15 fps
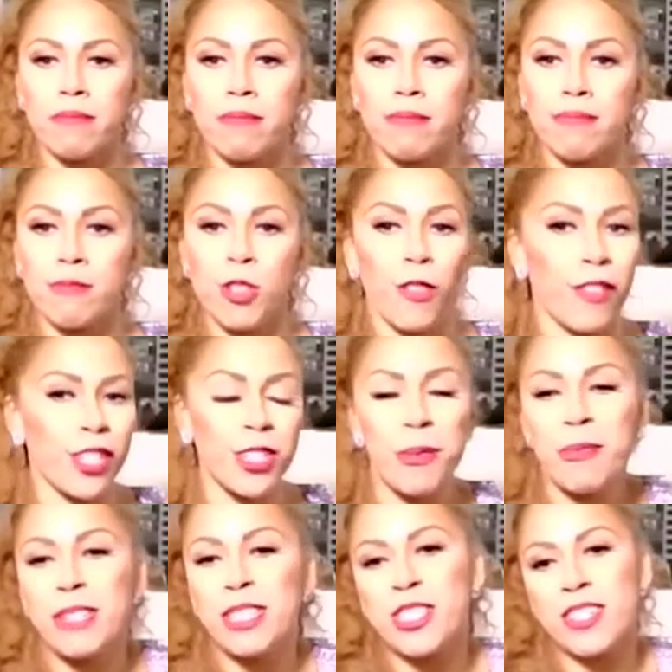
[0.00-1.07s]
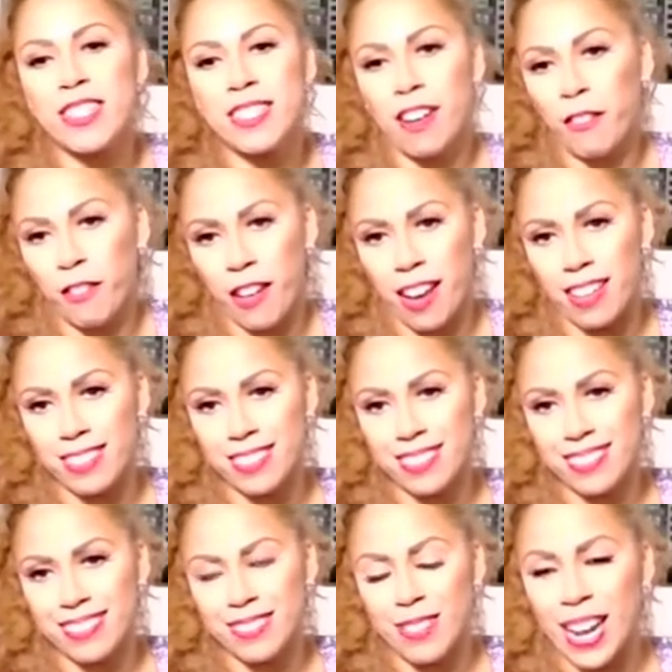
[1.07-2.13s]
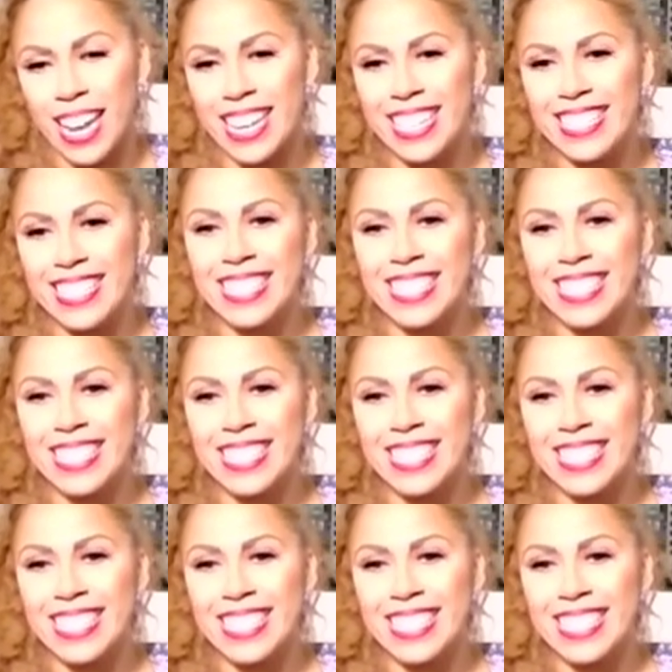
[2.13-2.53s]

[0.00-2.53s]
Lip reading: your vision was just different, right?